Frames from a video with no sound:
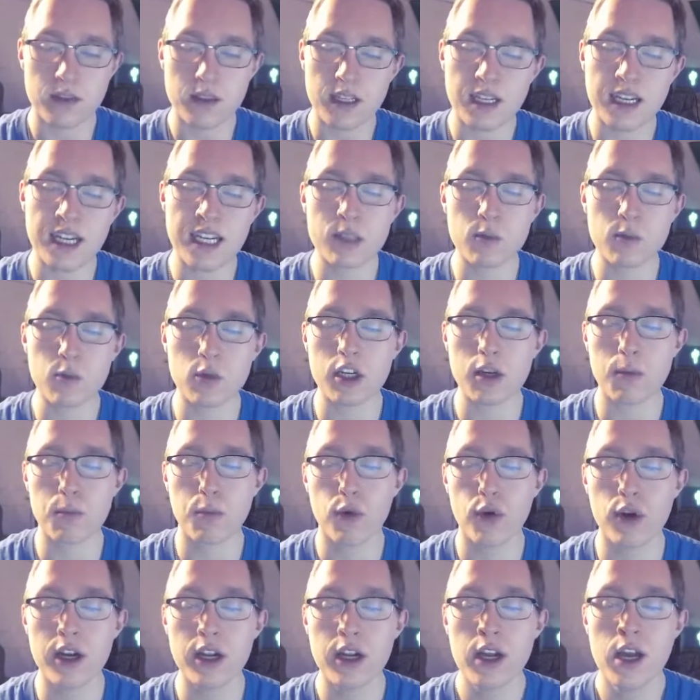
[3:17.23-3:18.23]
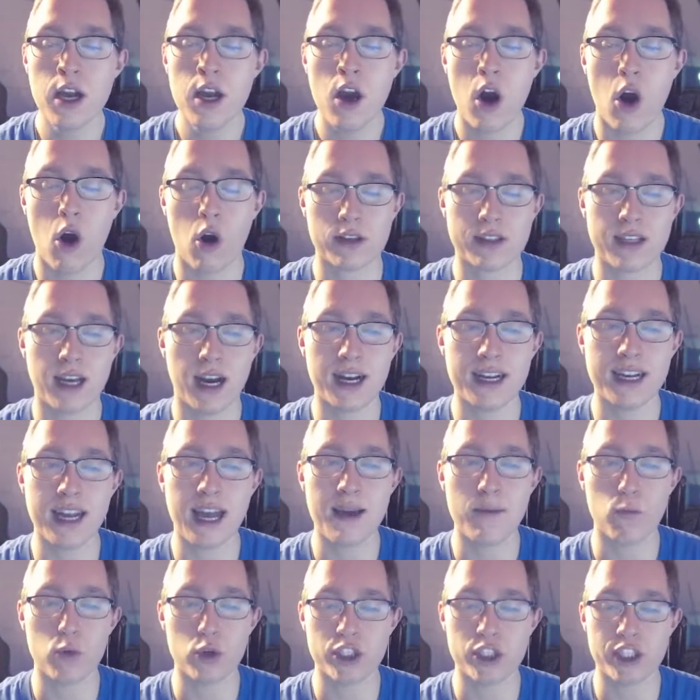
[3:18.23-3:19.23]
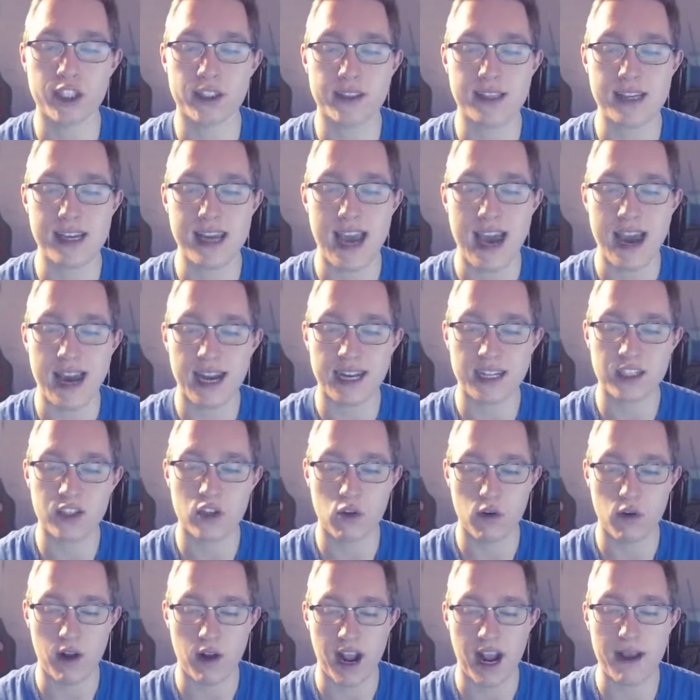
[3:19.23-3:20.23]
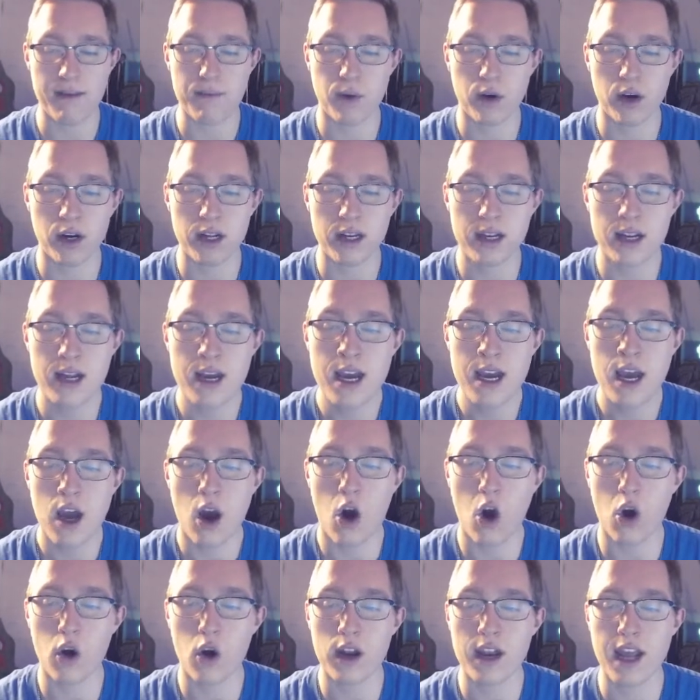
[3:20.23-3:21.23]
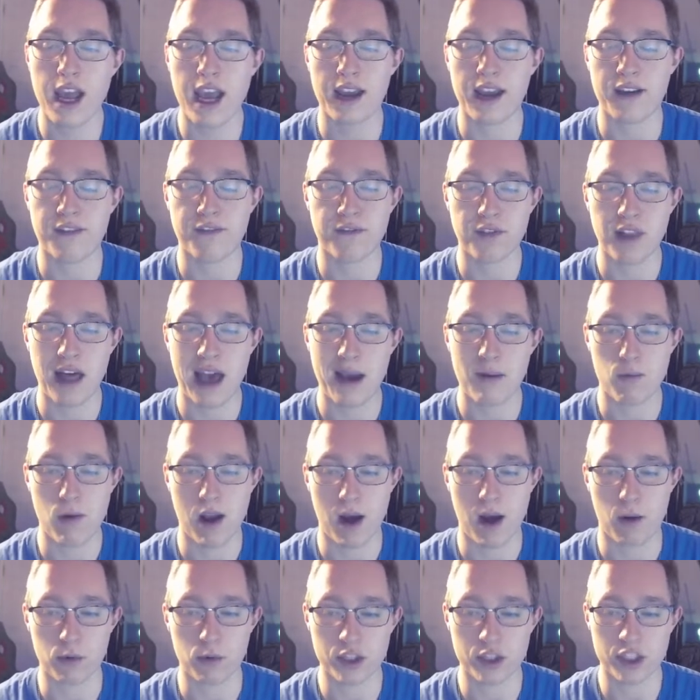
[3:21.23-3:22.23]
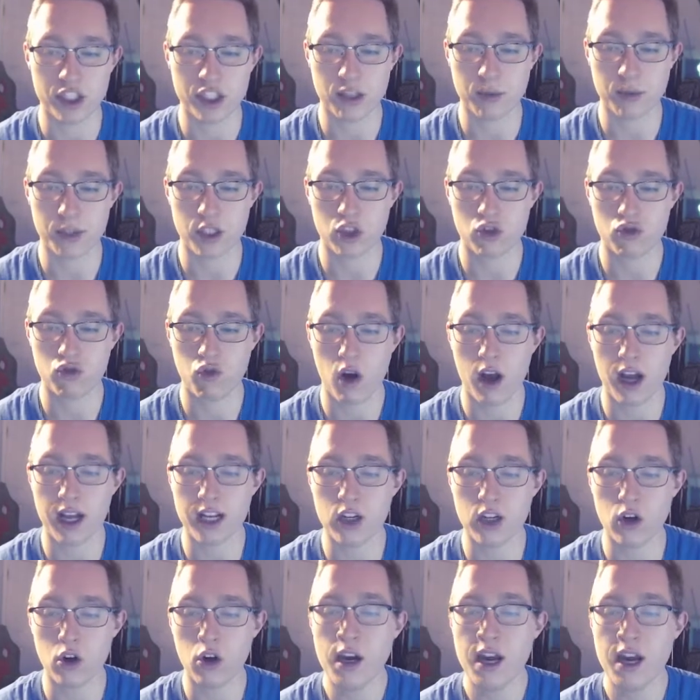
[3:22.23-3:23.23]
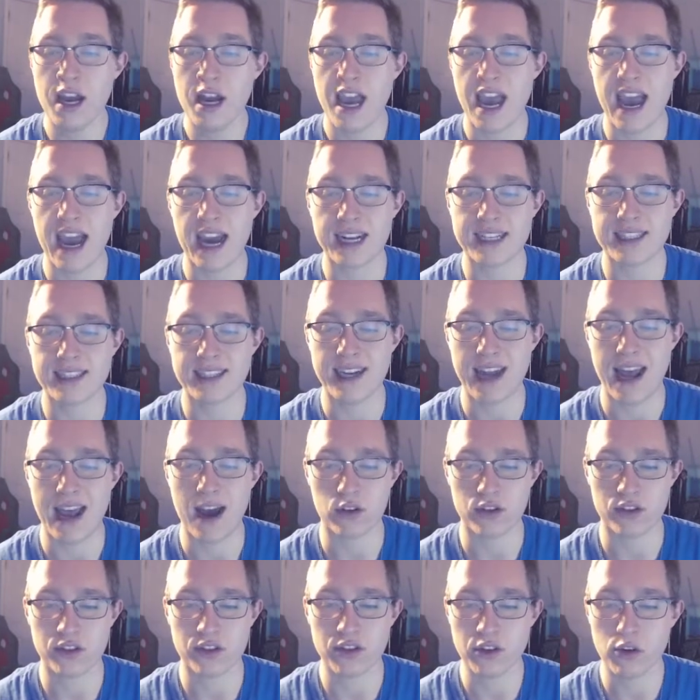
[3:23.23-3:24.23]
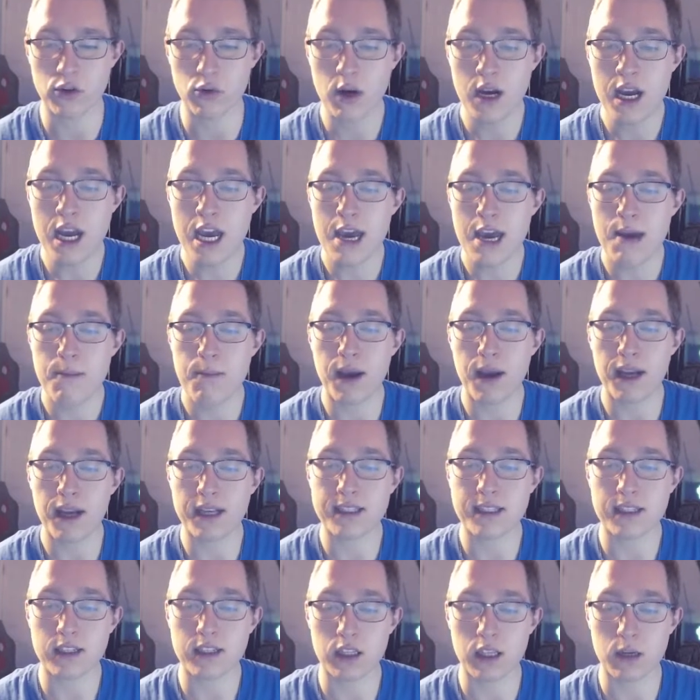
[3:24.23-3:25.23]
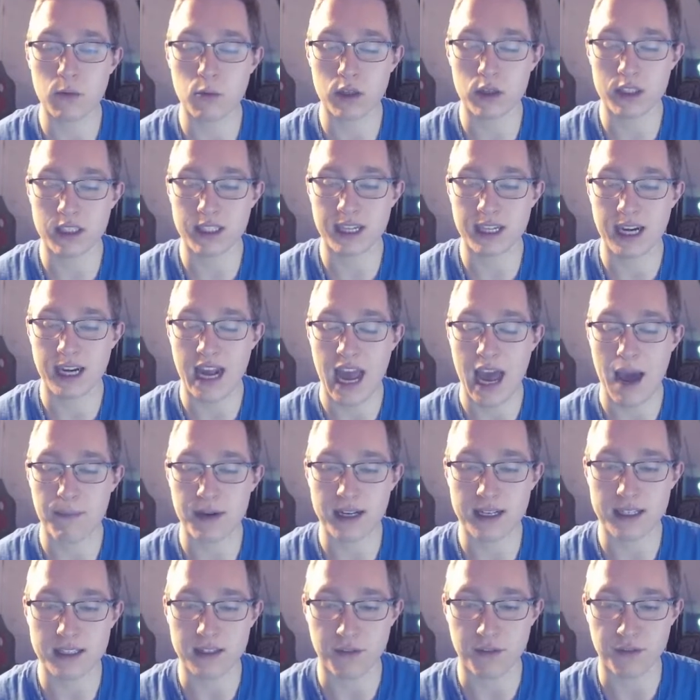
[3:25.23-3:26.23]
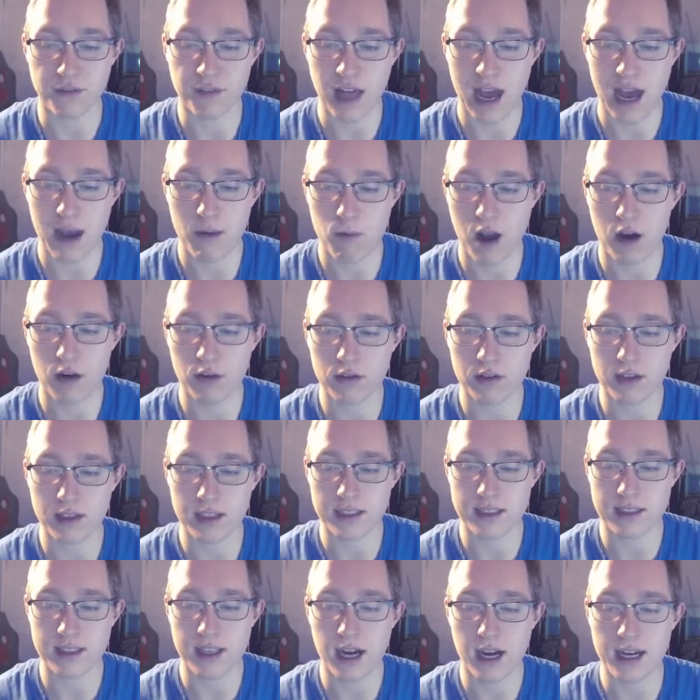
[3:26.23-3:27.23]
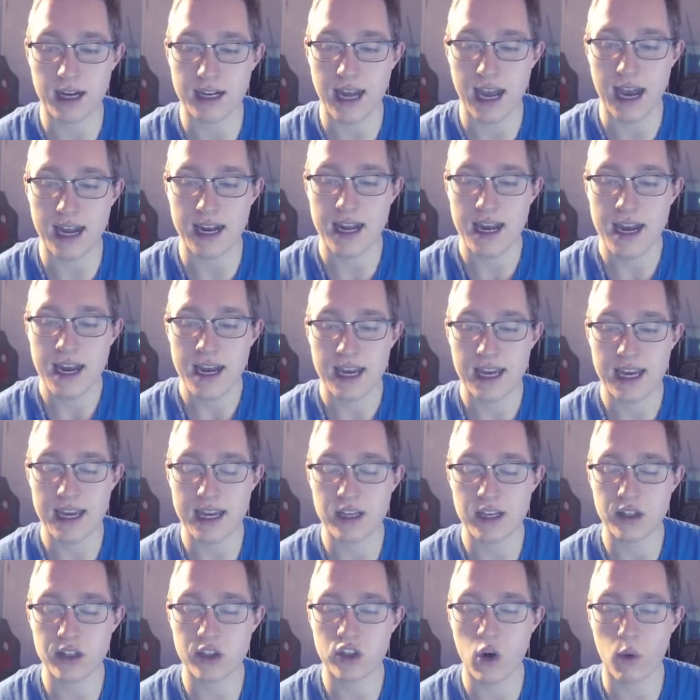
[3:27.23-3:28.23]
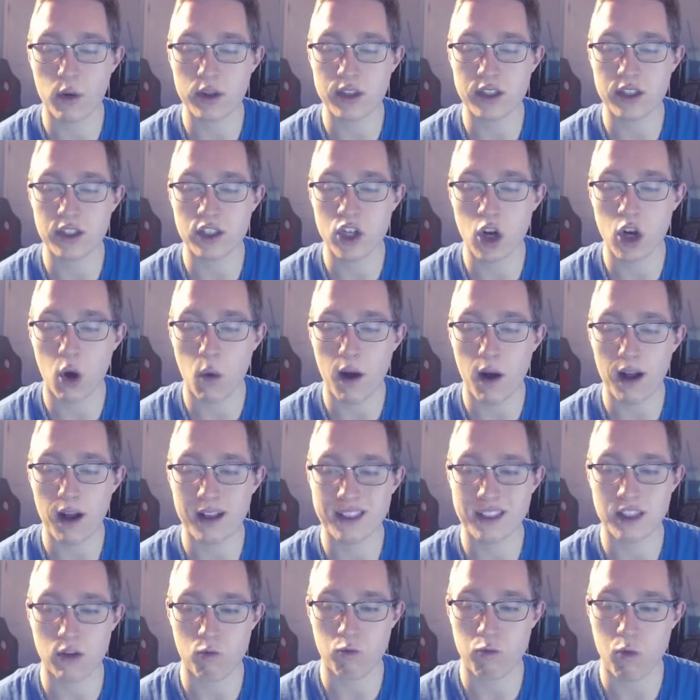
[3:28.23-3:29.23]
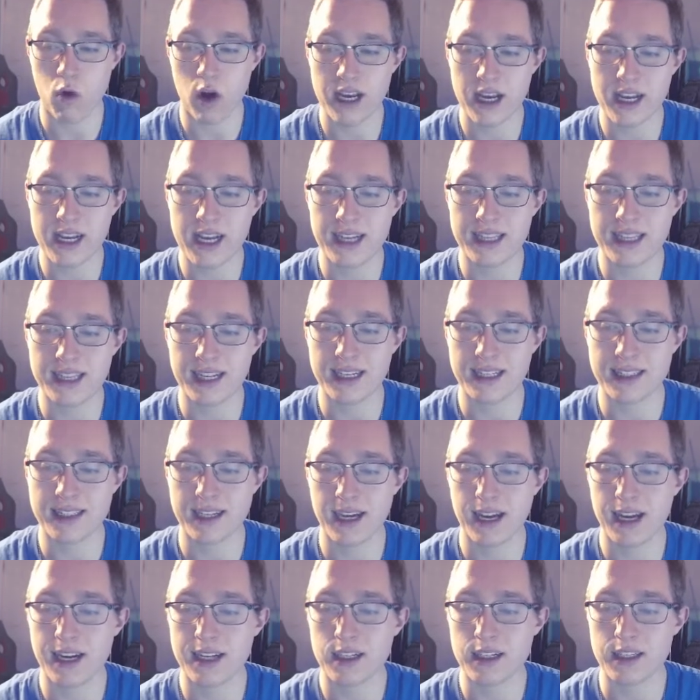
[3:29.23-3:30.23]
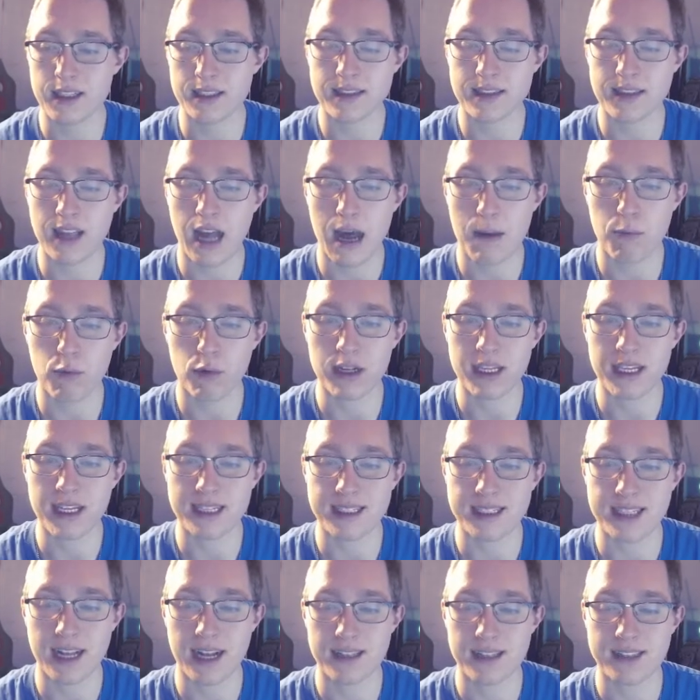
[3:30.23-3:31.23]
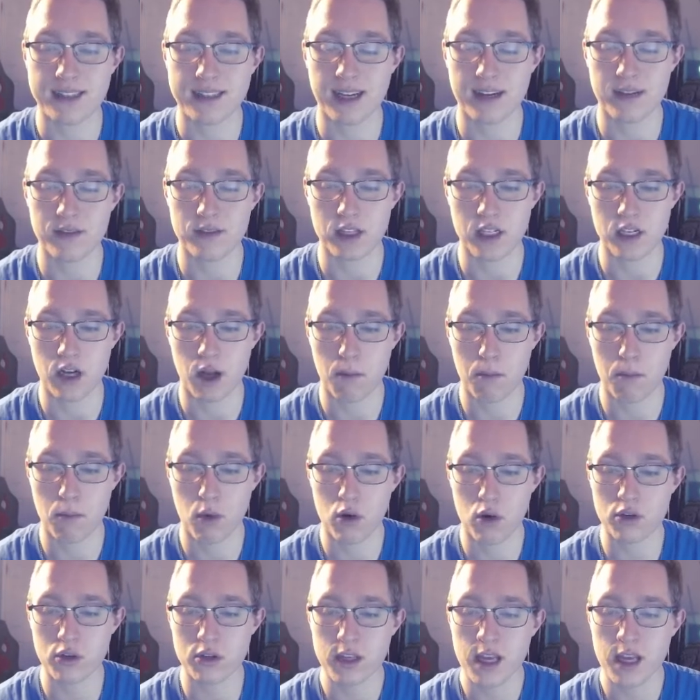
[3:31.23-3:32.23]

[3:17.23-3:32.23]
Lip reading: is we're going to put our tight end, which is the X or A button, on a flat route, which could be triangle, X, and L2. Basically, what's going to happen is a flat route, this tight end, he is going to go out to the right, and then he's kind of going to stop when he gets outside of the numbers.